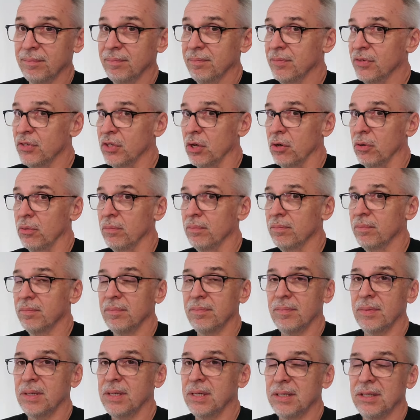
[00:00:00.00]
So
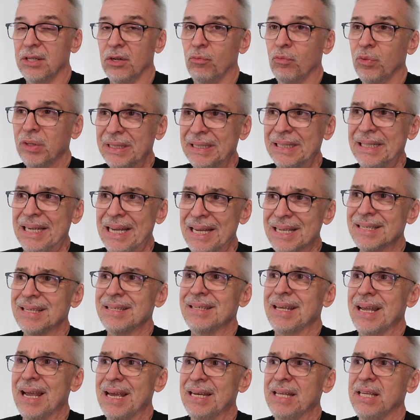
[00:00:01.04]
there really
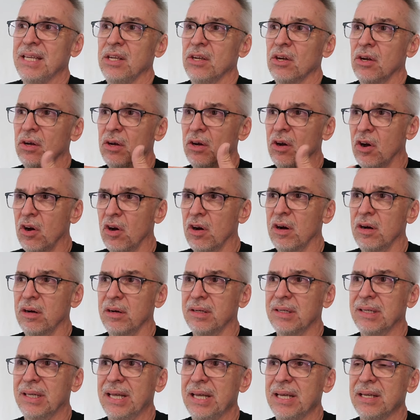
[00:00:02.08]
isn't any
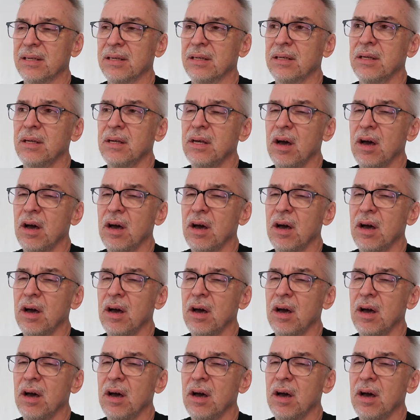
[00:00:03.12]
hard, like,